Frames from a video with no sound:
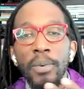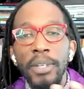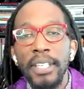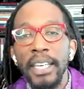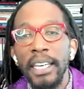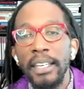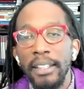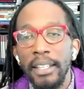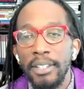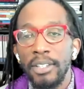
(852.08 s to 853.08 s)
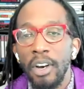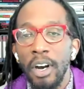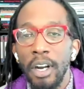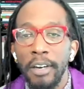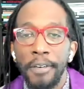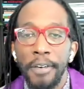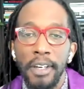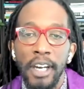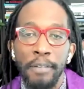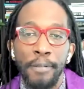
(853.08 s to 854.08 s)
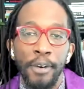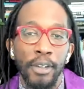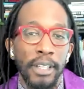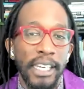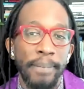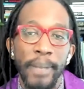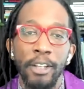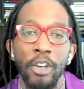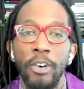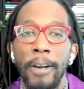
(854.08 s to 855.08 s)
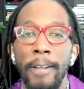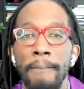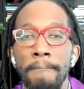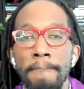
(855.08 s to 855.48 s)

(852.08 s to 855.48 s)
we sing this song of comfort, "Lead me, Lord,"